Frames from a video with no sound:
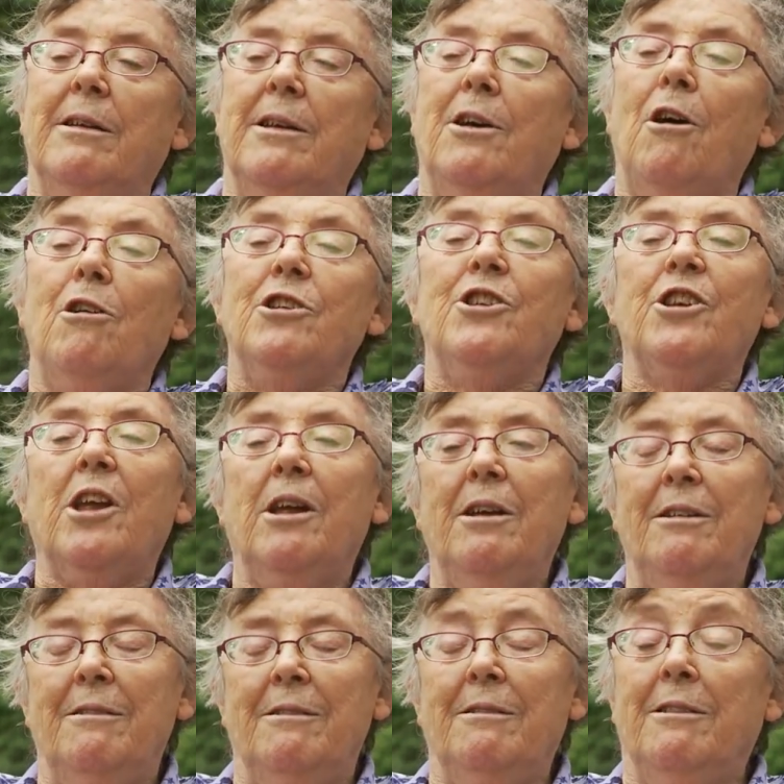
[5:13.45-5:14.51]

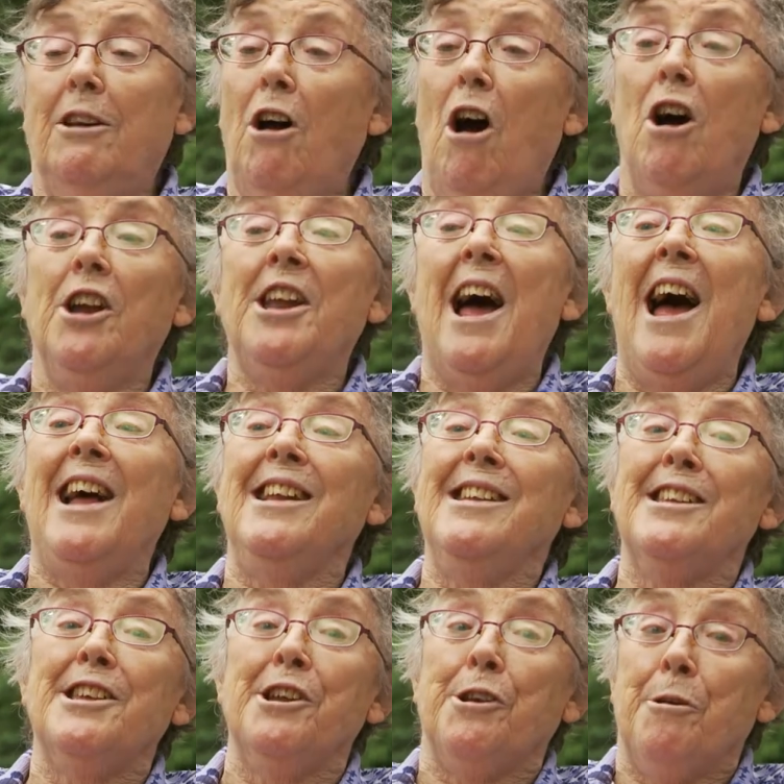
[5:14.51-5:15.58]
God
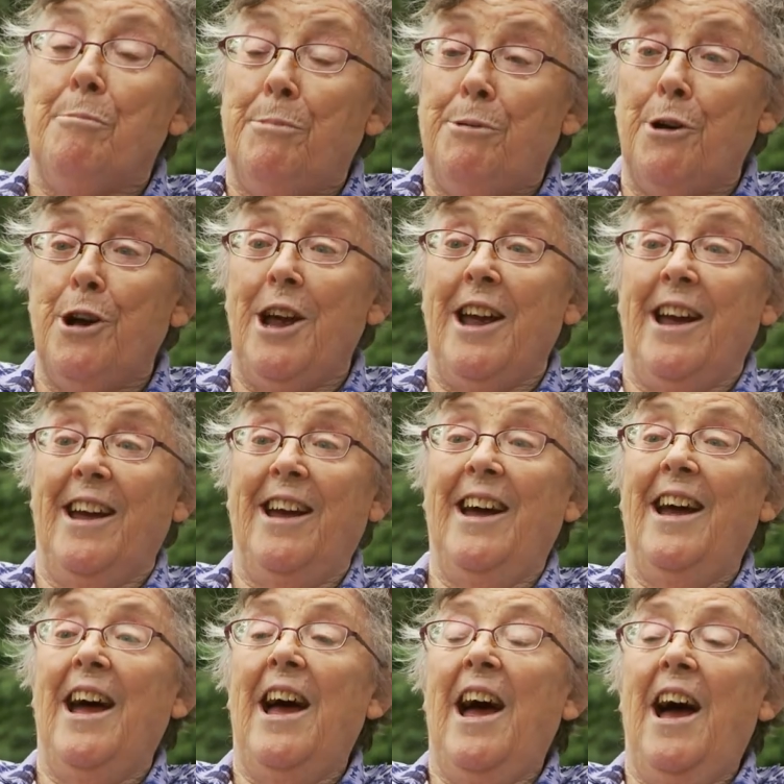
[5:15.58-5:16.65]
answered prayer.
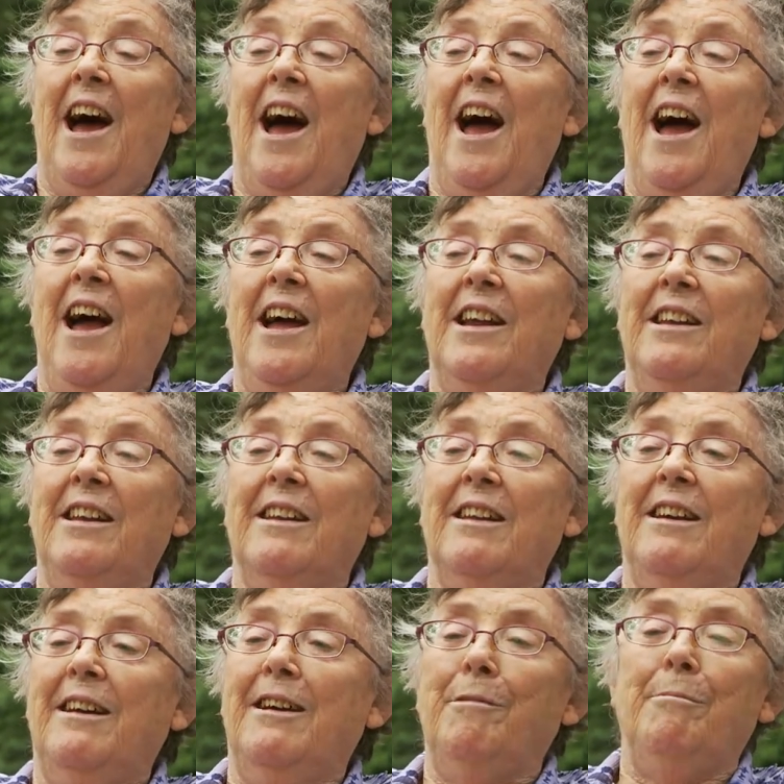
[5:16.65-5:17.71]

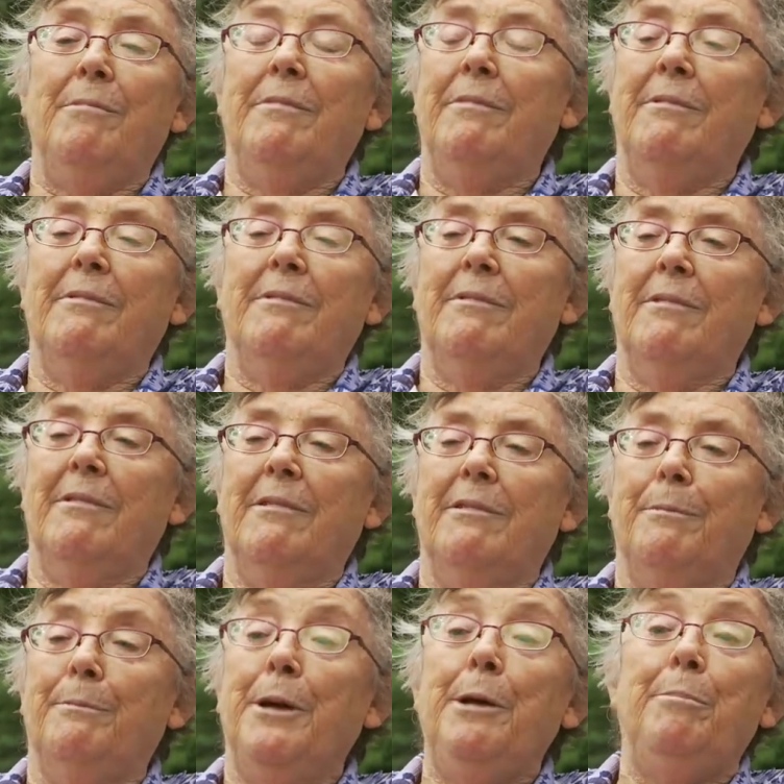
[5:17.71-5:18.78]
And
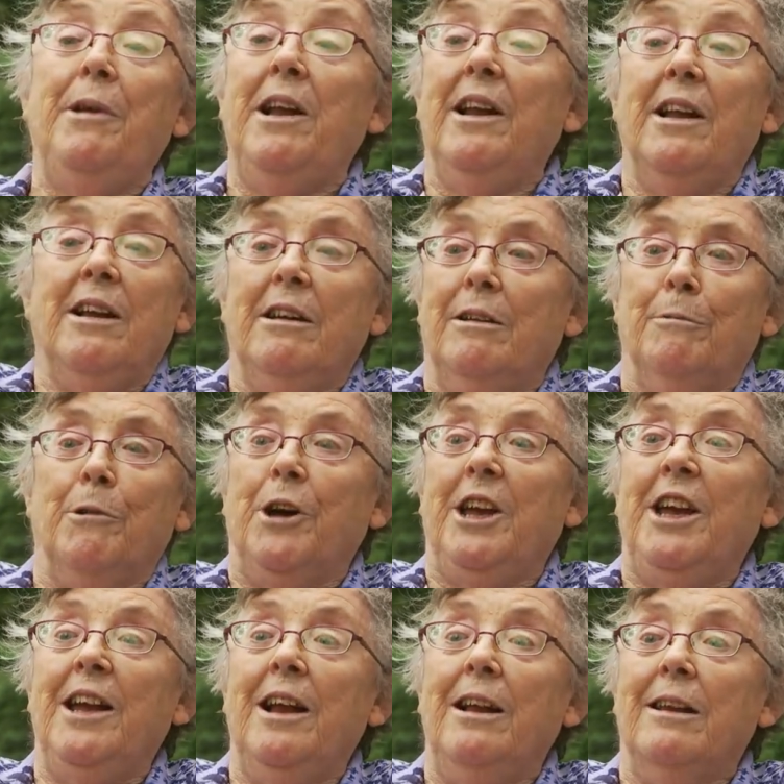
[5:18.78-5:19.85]
people were
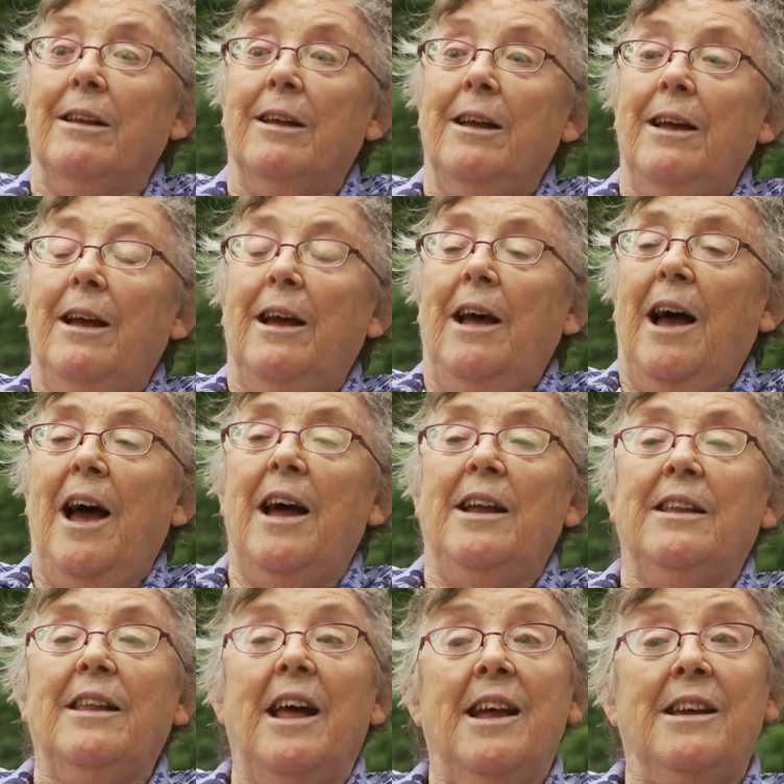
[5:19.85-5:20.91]
healed.
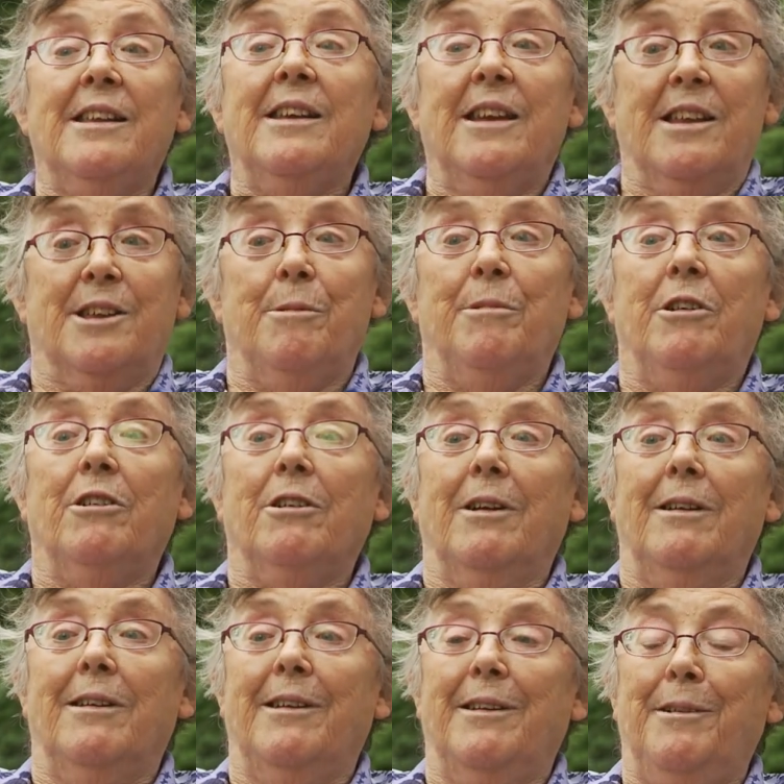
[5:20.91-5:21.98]
And that is a
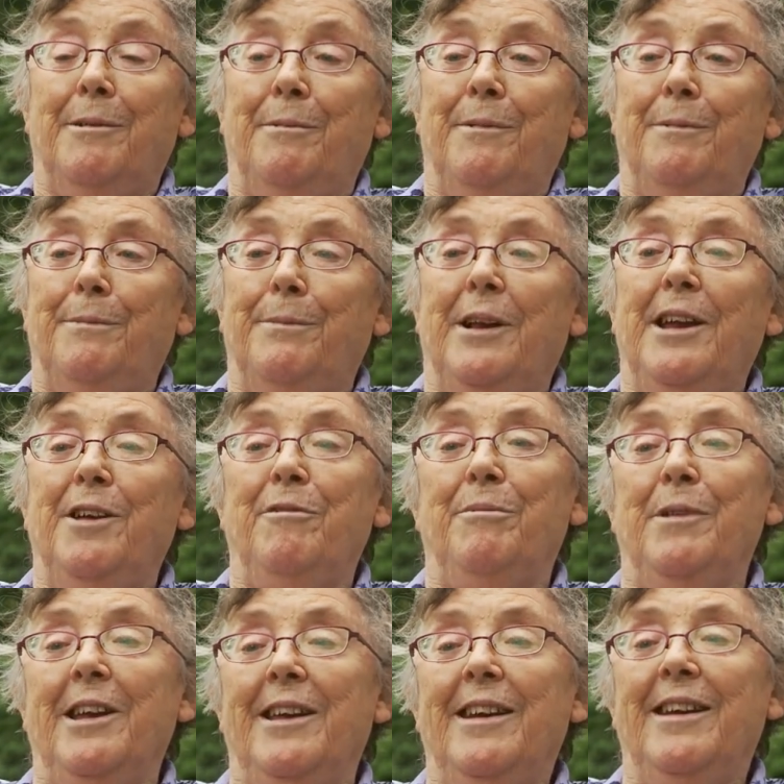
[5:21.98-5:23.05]
miracle, believe
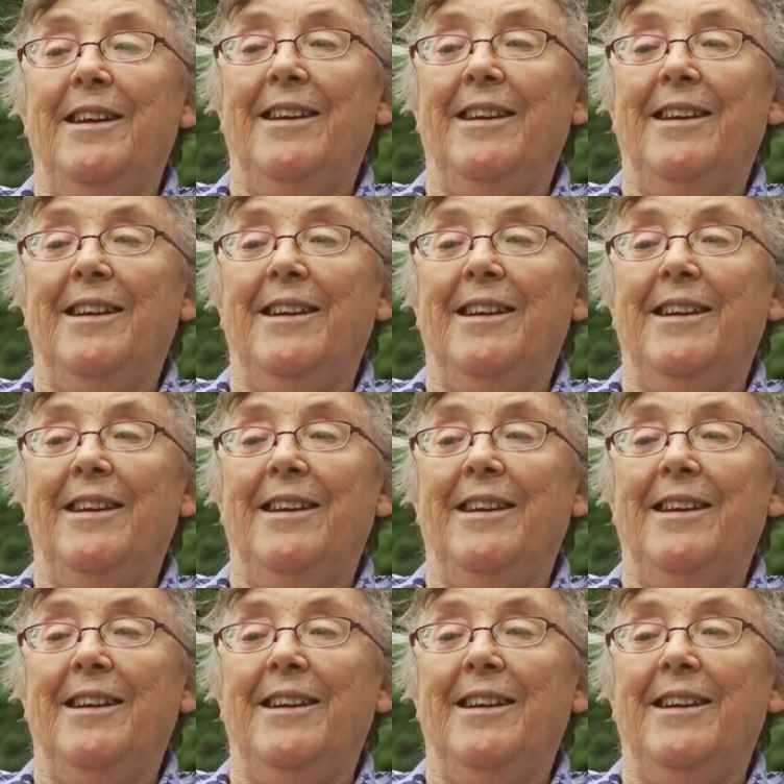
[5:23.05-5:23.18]
me.